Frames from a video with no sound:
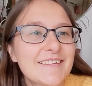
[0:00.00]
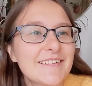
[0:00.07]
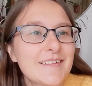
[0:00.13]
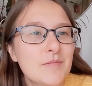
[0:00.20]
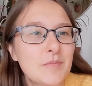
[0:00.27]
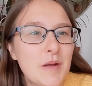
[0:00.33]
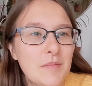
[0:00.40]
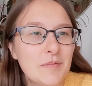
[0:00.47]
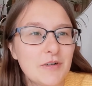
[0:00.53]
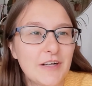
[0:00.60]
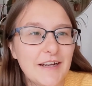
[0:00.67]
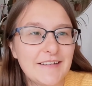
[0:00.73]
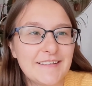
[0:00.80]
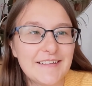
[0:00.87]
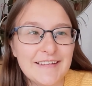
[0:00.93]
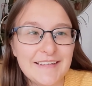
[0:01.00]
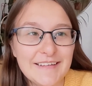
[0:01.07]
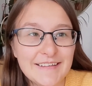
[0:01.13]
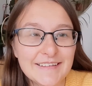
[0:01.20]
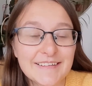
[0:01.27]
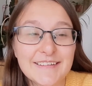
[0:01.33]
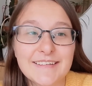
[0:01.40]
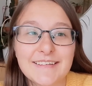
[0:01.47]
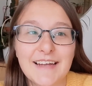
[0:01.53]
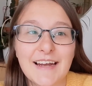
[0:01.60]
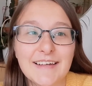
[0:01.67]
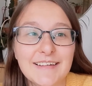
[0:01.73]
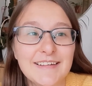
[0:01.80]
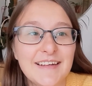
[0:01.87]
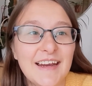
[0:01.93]
September 19th,
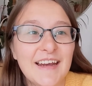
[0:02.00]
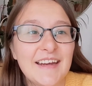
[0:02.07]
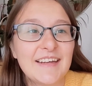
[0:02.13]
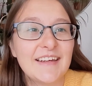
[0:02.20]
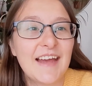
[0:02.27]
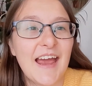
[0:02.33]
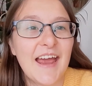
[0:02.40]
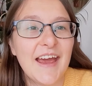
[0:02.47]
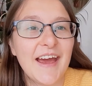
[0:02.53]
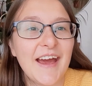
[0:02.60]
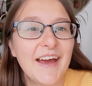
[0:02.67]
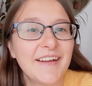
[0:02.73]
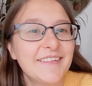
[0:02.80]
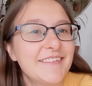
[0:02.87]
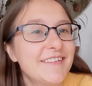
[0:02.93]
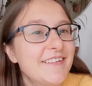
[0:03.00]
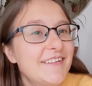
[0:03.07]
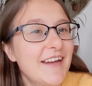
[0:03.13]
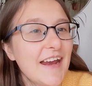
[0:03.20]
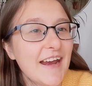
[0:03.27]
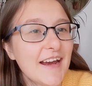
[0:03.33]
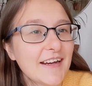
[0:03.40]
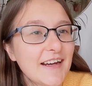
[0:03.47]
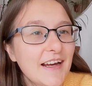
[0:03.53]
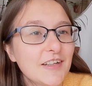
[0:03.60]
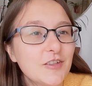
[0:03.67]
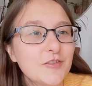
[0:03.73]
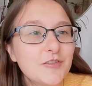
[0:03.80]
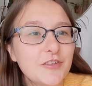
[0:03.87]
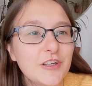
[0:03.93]
Sunday, and today I
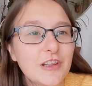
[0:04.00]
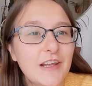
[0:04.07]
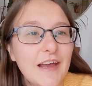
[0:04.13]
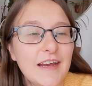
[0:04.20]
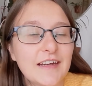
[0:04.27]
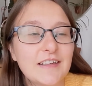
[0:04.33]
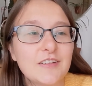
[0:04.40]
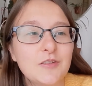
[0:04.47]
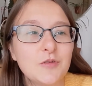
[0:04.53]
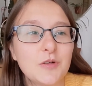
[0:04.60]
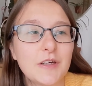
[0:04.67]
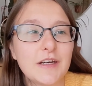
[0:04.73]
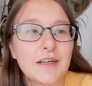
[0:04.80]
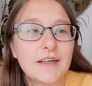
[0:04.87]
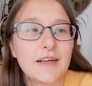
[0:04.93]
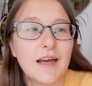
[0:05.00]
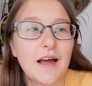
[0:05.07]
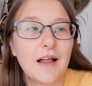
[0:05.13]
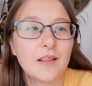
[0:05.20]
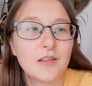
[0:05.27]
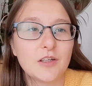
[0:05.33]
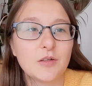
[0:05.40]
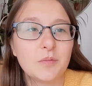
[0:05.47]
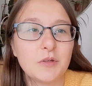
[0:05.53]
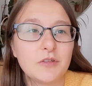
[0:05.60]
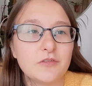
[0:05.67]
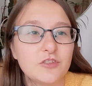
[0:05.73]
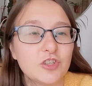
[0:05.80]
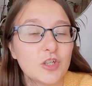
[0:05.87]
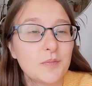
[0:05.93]
kind of feel like doing a little bit
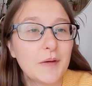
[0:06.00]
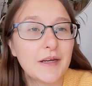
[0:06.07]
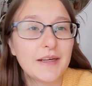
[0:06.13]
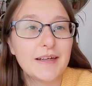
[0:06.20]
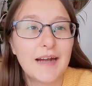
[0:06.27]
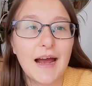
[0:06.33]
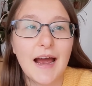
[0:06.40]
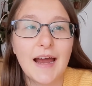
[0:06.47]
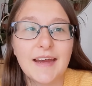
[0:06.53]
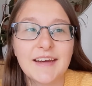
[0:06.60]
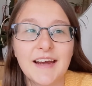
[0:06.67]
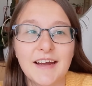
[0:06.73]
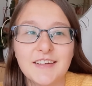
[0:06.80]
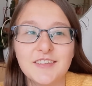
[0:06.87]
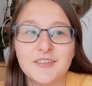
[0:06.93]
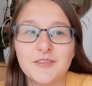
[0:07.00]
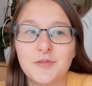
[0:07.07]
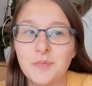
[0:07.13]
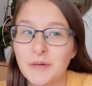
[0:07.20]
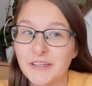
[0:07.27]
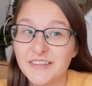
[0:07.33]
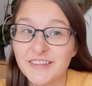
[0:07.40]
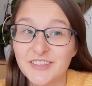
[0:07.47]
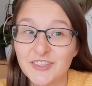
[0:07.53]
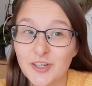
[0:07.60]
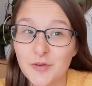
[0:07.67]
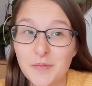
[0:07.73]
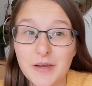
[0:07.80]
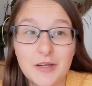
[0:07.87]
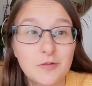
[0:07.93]
of German. I kind of miss
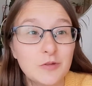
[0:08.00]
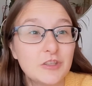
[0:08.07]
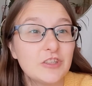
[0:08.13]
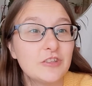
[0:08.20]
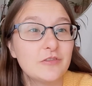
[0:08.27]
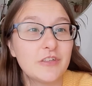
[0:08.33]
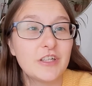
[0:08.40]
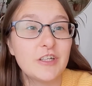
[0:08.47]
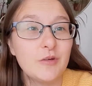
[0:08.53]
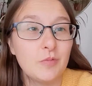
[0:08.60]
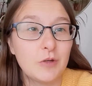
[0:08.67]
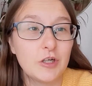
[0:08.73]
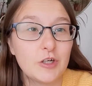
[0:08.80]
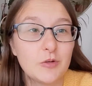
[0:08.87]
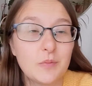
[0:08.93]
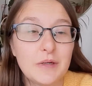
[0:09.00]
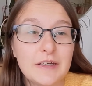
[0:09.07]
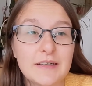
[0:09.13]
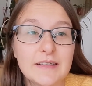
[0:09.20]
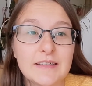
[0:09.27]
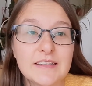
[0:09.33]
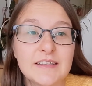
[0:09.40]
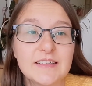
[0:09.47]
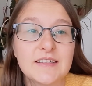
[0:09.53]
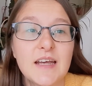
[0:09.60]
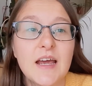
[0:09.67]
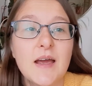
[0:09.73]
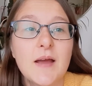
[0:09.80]
German, which is very weird because